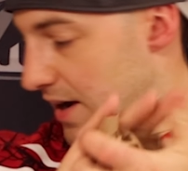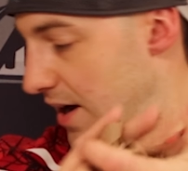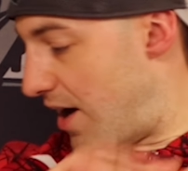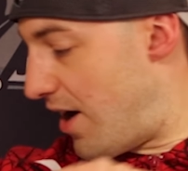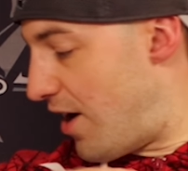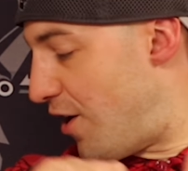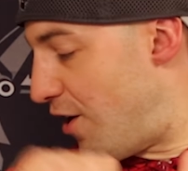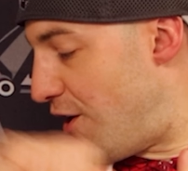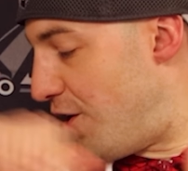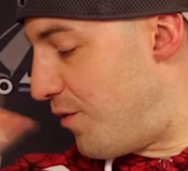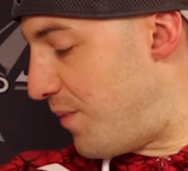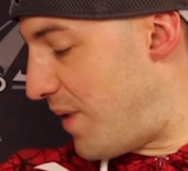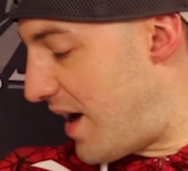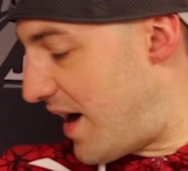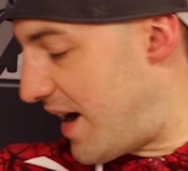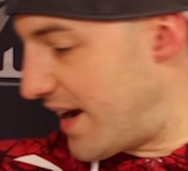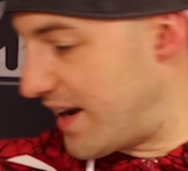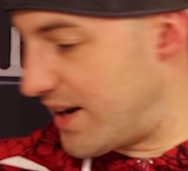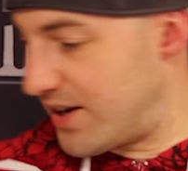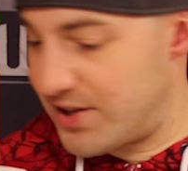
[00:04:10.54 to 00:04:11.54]
Oh
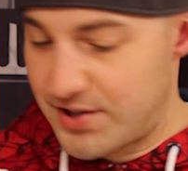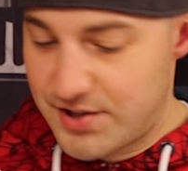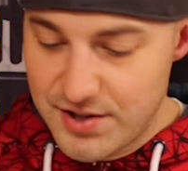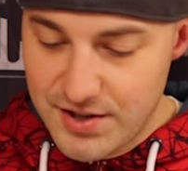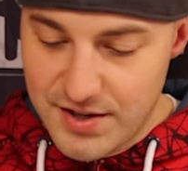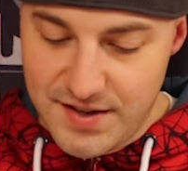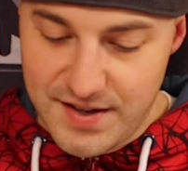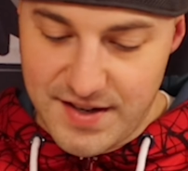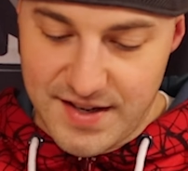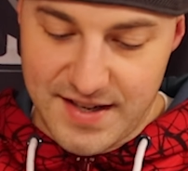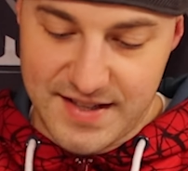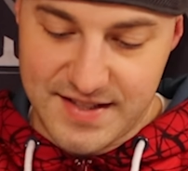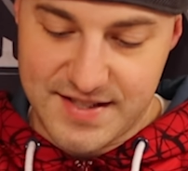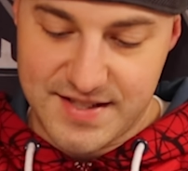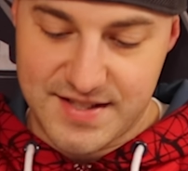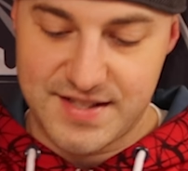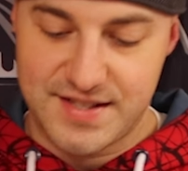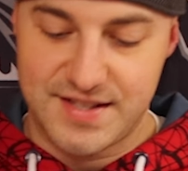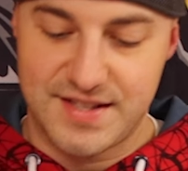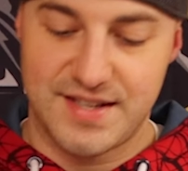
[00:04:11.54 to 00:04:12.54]
my
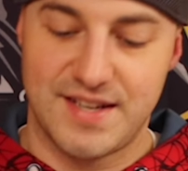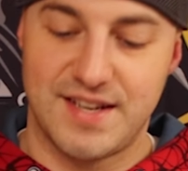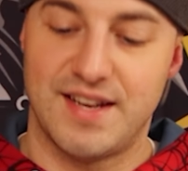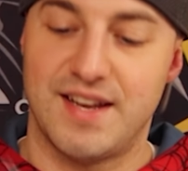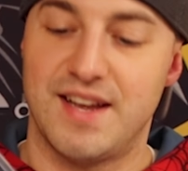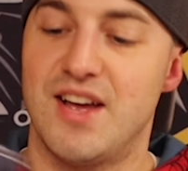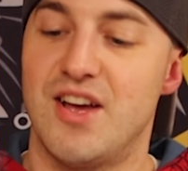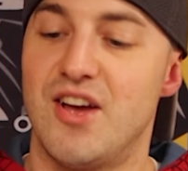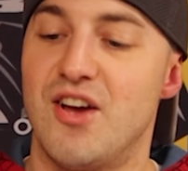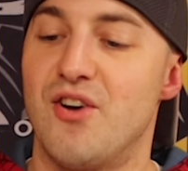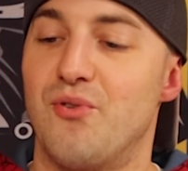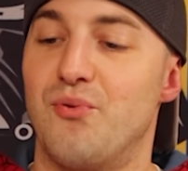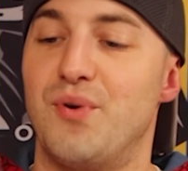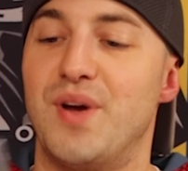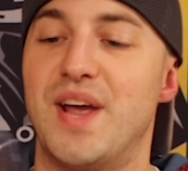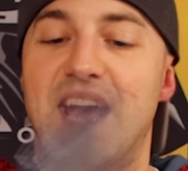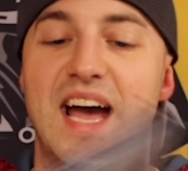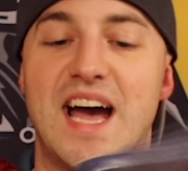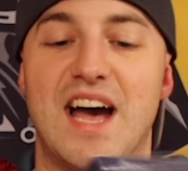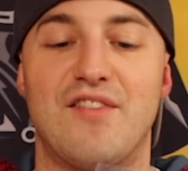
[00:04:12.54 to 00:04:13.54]
goodness.
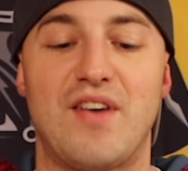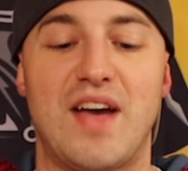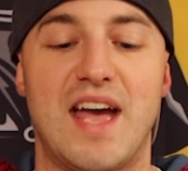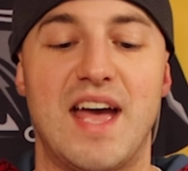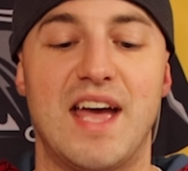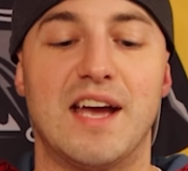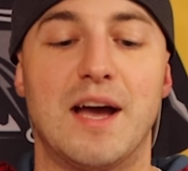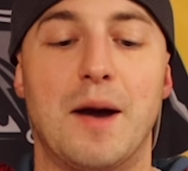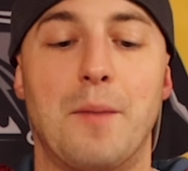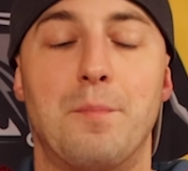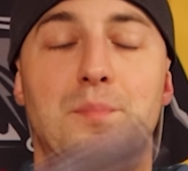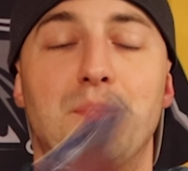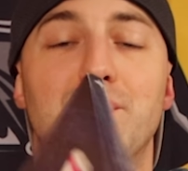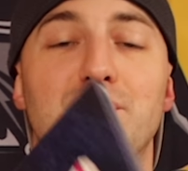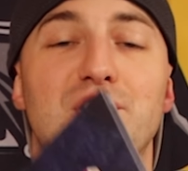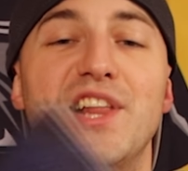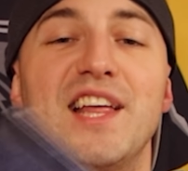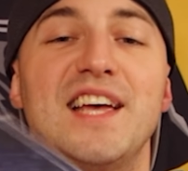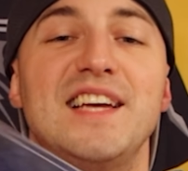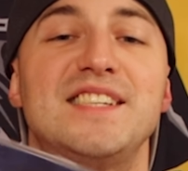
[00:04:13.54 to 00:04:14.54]
We have a
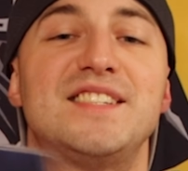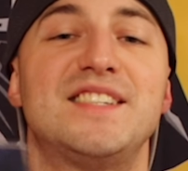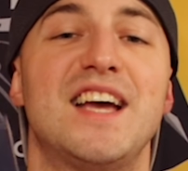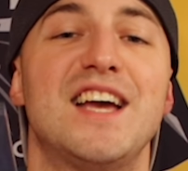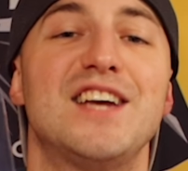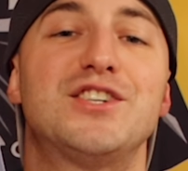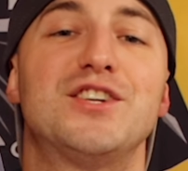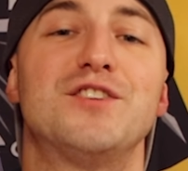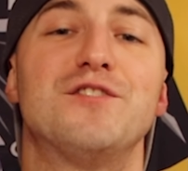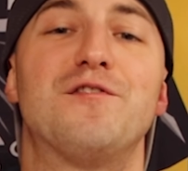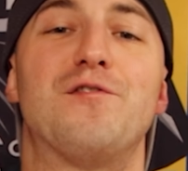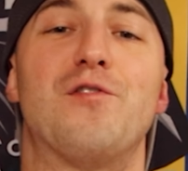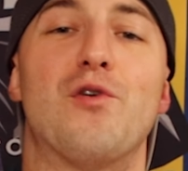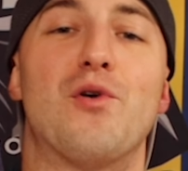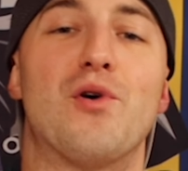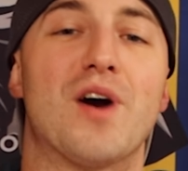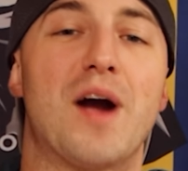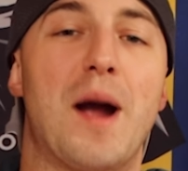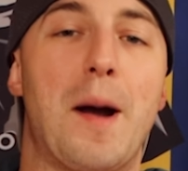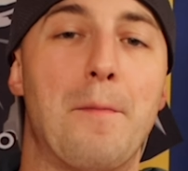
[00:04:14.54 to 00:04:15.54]
PlayStation
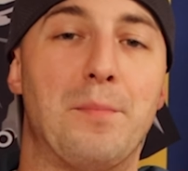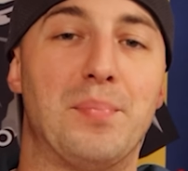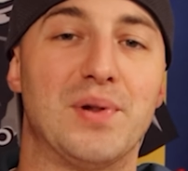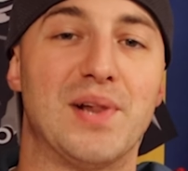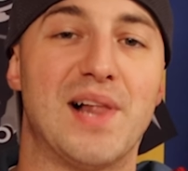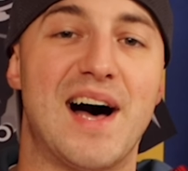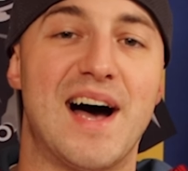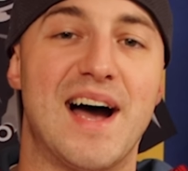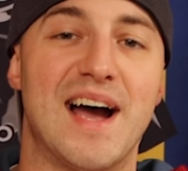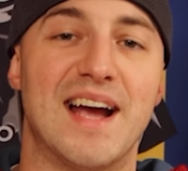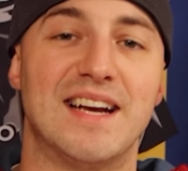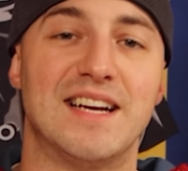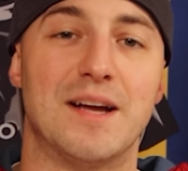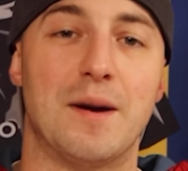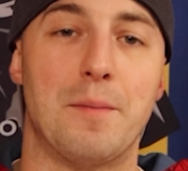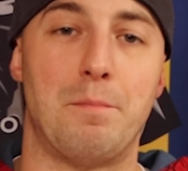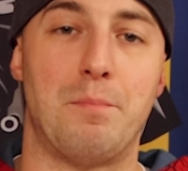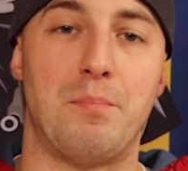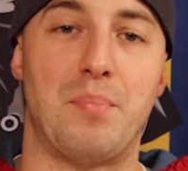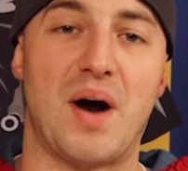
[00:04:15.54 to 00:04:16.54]
4
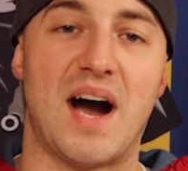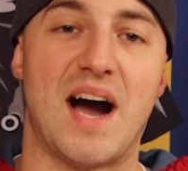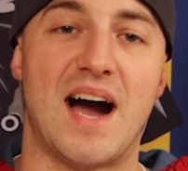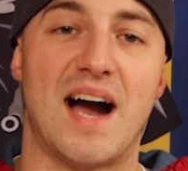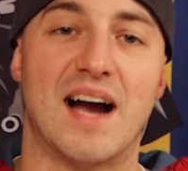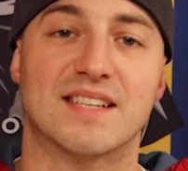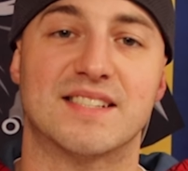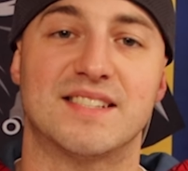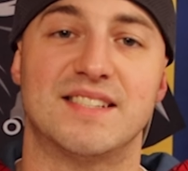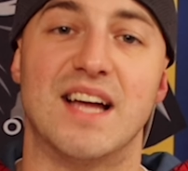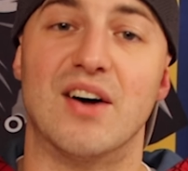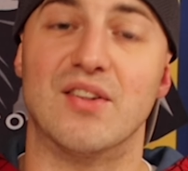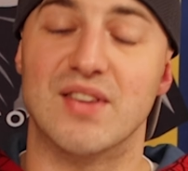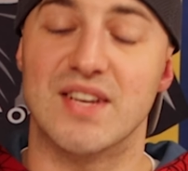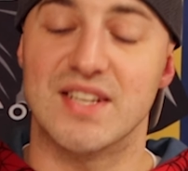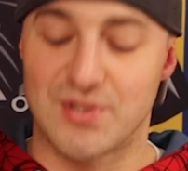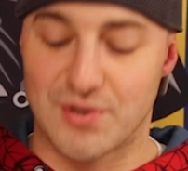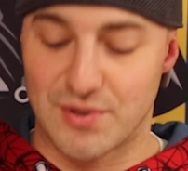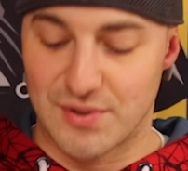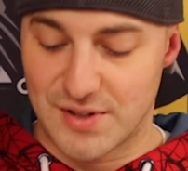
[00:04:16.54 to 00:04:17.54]
blind box. Now
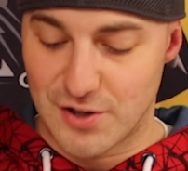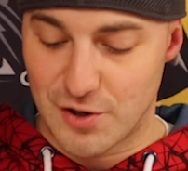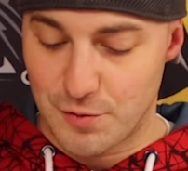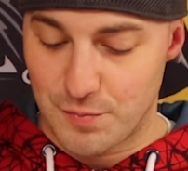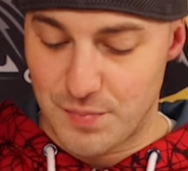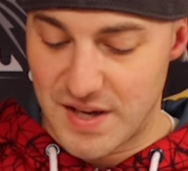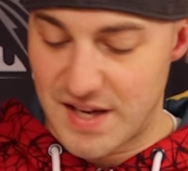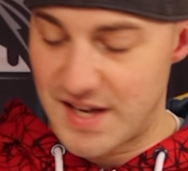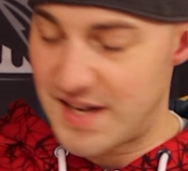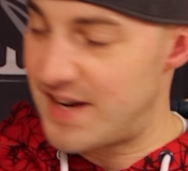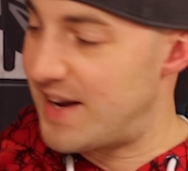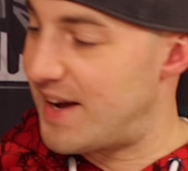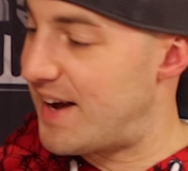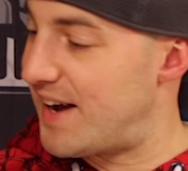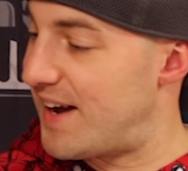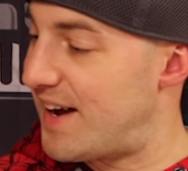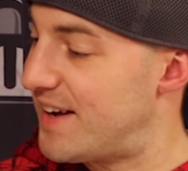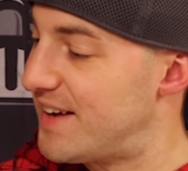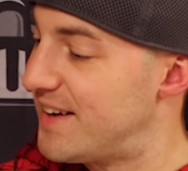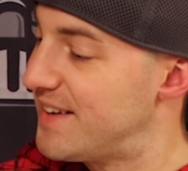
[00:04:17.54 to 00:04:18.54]
these are a little bit
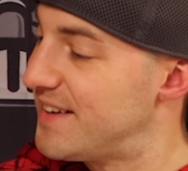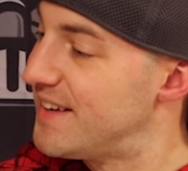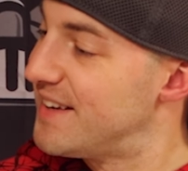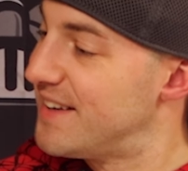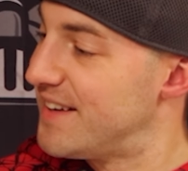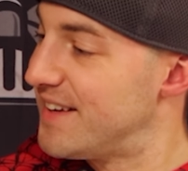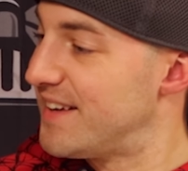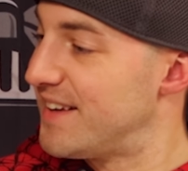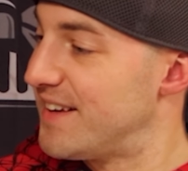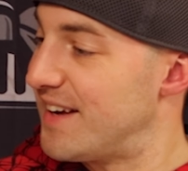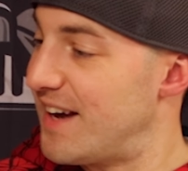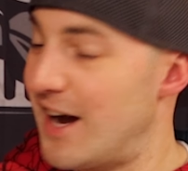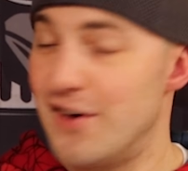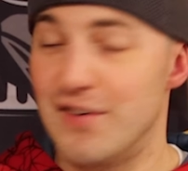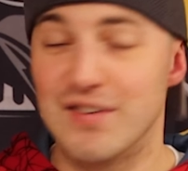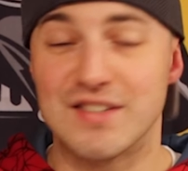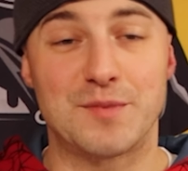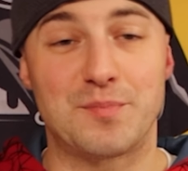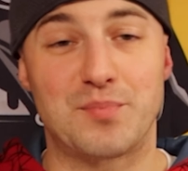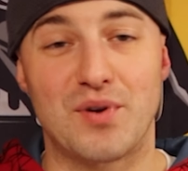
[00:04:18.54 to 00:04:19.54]
of
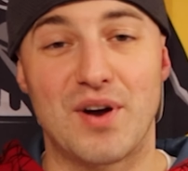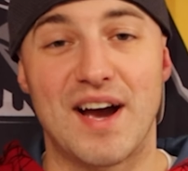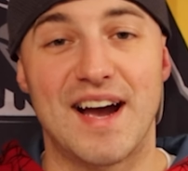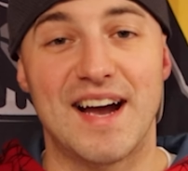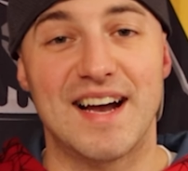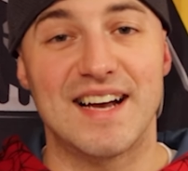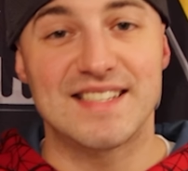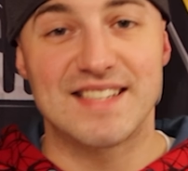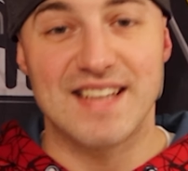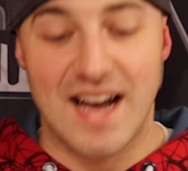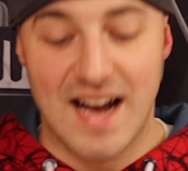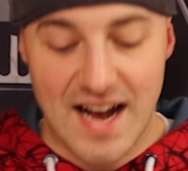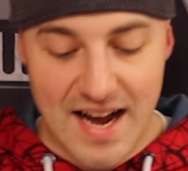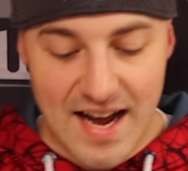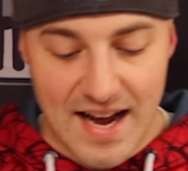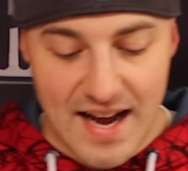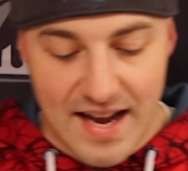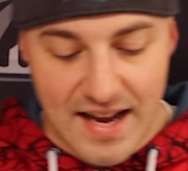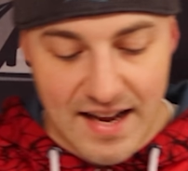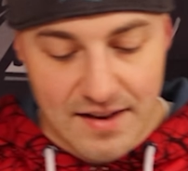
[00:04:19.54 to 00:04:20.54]
a surprise.
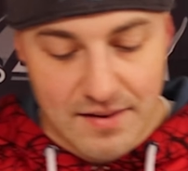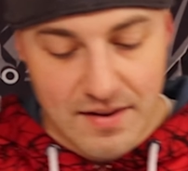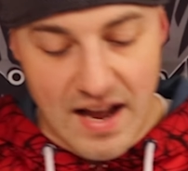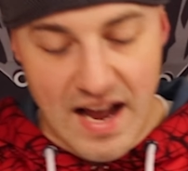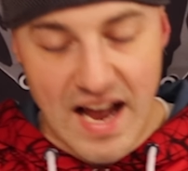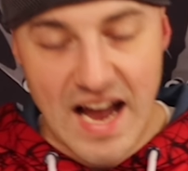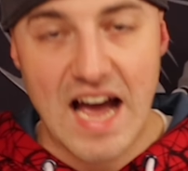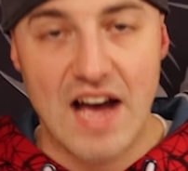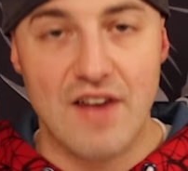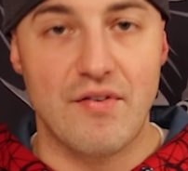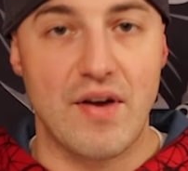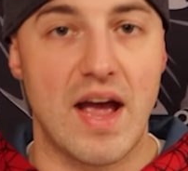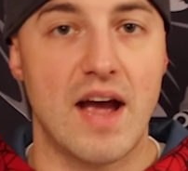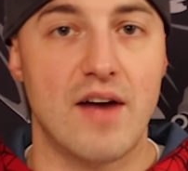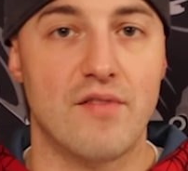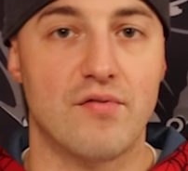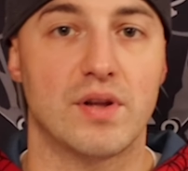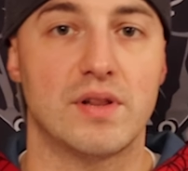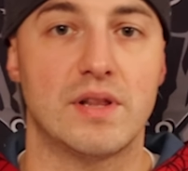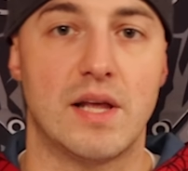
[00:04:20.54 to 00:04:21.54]
I have
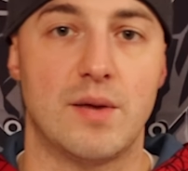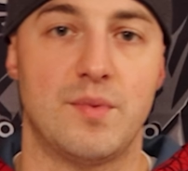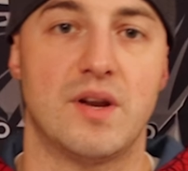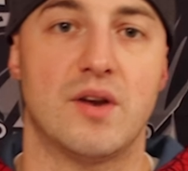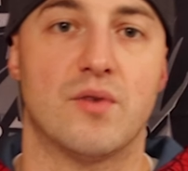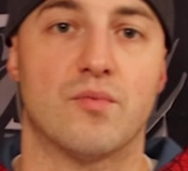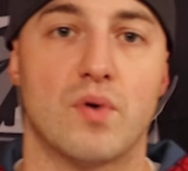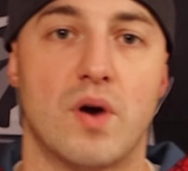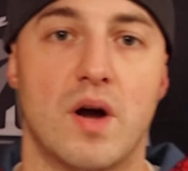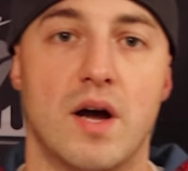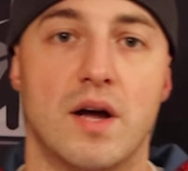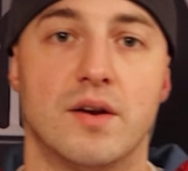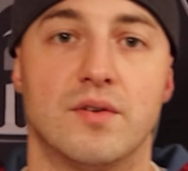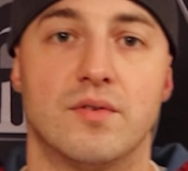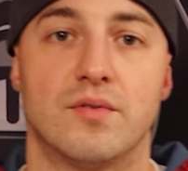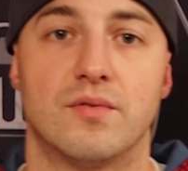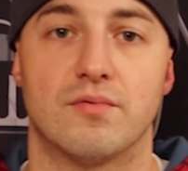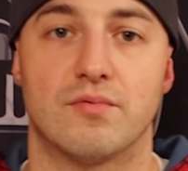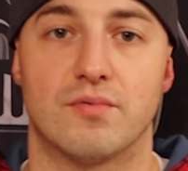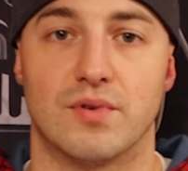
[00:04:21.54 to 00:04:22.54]
every limited
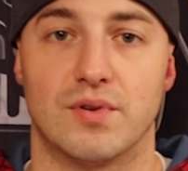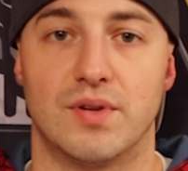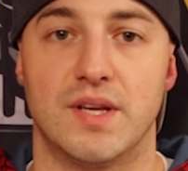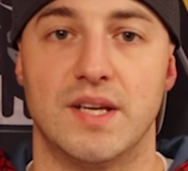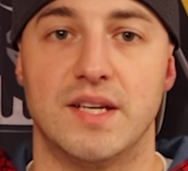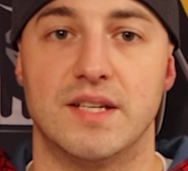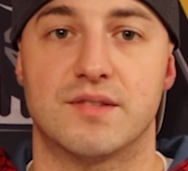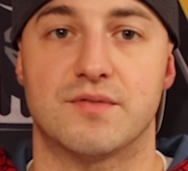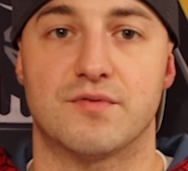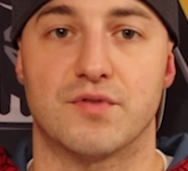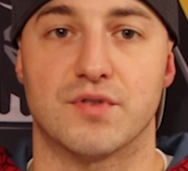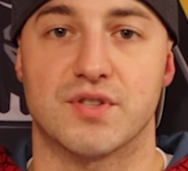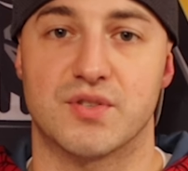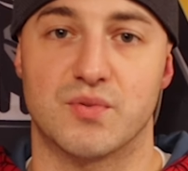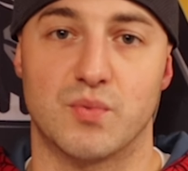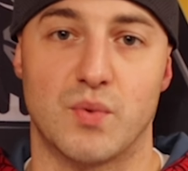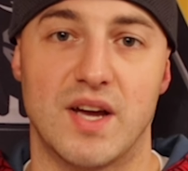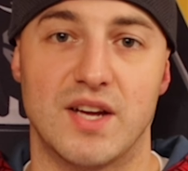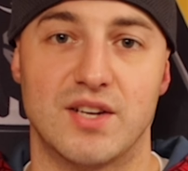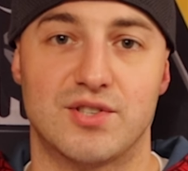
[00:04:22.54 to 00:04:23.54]
run release for
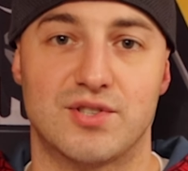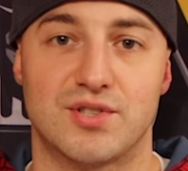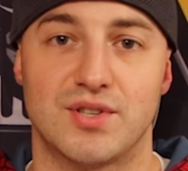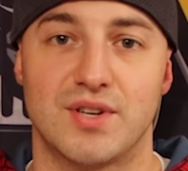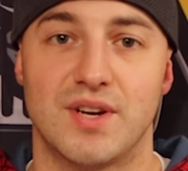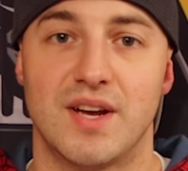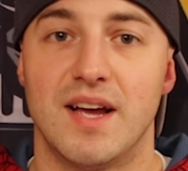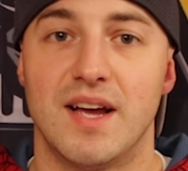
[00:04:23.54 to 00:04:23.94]
Switch,